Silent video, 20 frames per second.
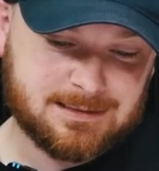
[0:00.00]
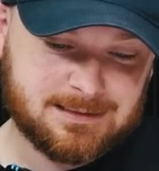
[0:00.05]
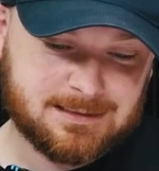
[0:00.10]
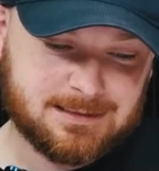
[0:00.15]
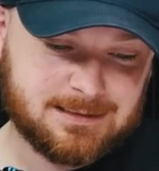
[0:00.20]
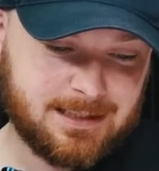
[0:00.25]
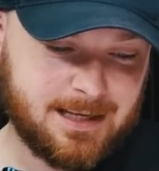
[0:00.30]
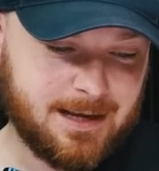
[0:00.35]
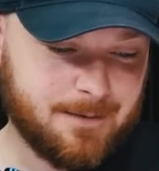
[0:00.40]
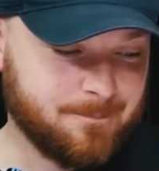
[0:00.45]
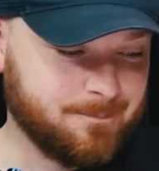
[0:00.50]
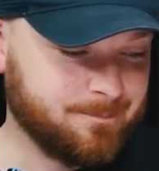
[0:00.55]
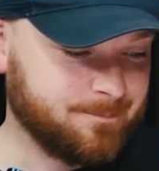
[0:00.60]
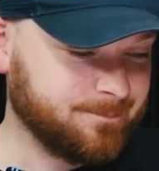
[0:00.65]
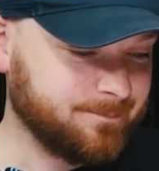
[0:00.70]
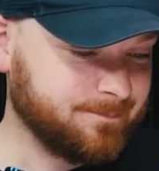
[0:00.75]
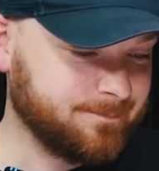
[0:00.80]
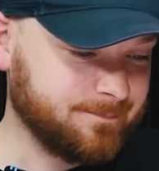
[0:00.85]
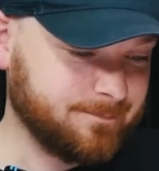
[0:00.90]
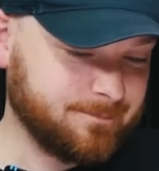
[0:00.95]
So
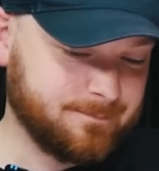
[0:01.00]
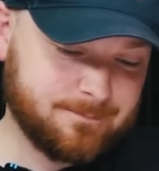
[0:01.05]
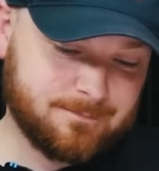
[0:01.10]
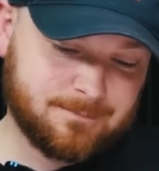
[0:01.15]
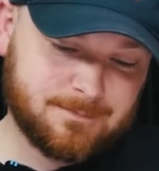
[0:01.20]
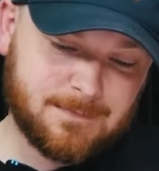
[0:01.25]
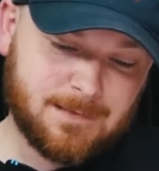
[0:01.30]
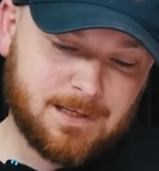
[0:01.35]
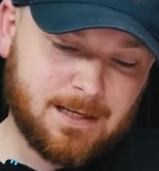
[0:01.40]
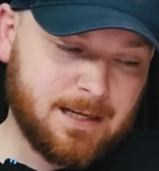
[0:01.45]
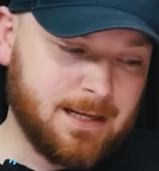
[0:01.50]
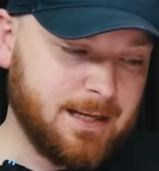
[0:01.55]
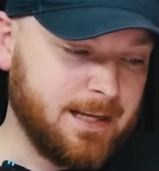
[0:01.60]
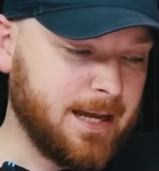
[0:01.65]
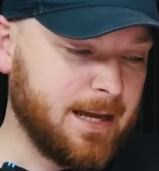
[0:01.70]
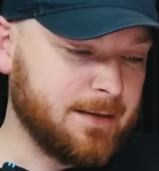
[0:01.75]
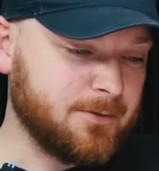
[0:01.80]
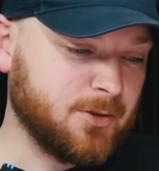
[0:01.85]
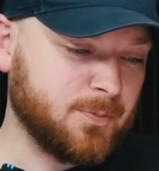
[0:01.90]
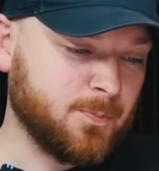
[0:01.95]

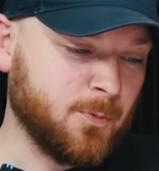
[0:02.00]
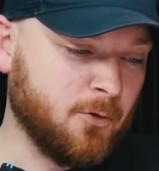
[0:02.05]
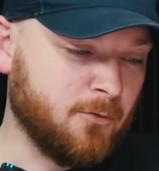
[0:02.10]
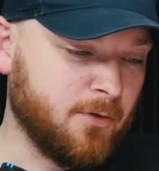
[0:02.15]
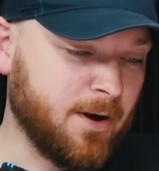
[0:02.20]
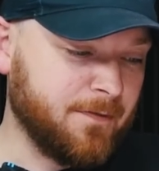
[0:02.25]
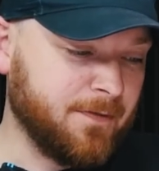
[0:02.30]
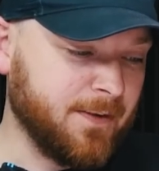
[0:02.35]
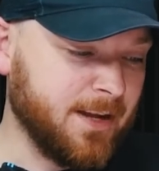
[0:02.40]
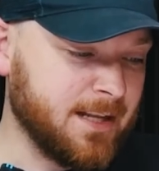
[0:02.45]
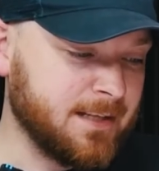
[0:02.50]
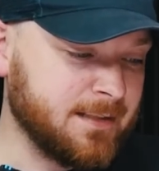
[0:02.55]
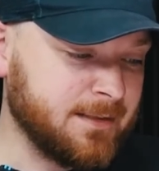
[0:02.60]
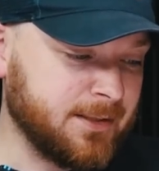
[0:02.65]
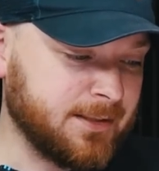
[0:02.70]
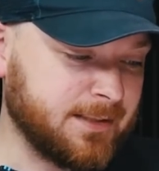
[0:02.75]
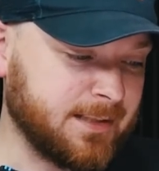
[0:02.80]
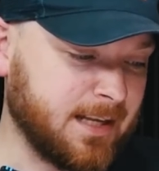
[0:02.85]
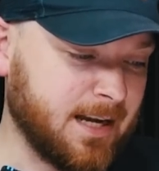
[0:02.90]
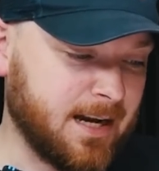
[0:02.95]
yeah. Just more ruffians,
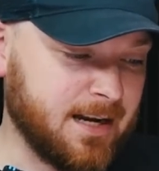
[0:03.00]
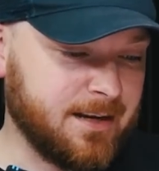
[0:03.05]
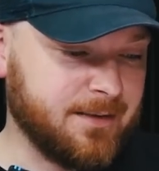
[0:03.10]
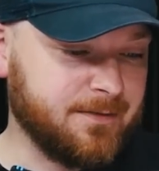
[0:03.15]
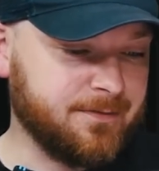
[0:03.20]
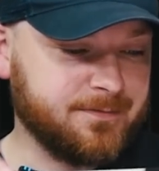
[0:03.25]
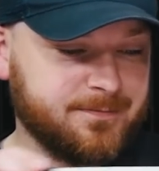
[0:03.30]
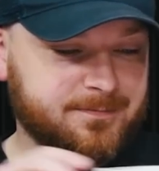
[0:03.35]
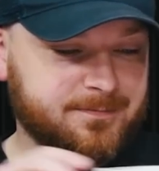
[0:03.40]
just the kind of...